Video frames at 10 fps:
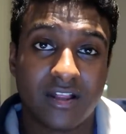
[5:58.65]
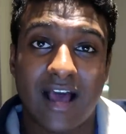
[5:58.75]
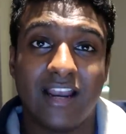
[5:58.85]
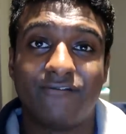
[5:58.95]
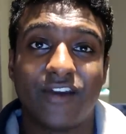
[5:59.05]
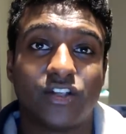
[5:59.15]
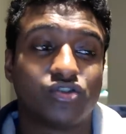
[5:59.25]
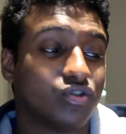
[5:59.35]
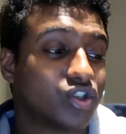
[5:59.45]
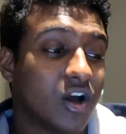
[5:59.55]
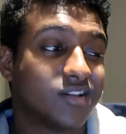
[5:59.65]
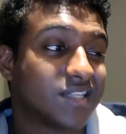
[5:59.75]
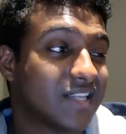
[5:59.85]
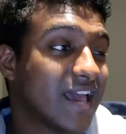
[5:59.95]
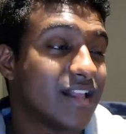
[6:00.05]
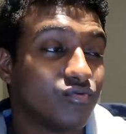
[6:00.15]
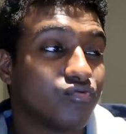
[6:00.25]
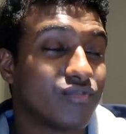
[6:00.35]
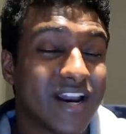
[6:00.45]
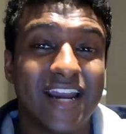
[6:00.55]
That Olivier Giroud chance at the
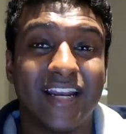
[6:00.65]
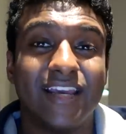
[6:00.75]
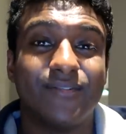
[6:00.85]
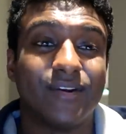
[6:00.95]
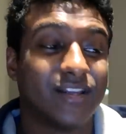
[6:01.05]
end really